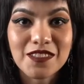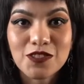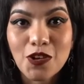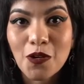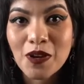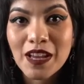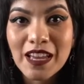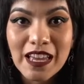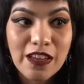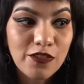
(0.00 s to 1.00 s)
So
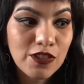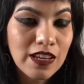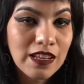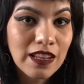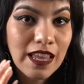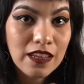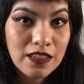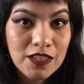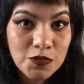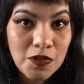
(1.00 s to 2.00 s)
if you didn't like
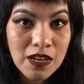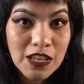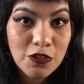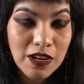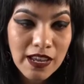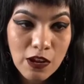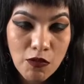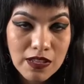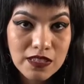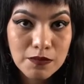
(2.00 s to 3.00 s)
this one and you kind of
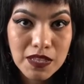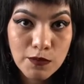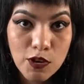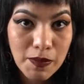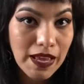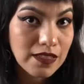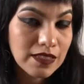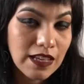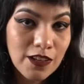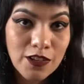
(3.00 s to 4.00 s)
want something more
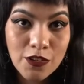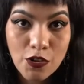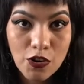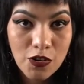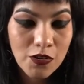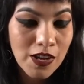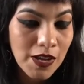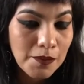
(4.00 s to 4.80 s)
pastel or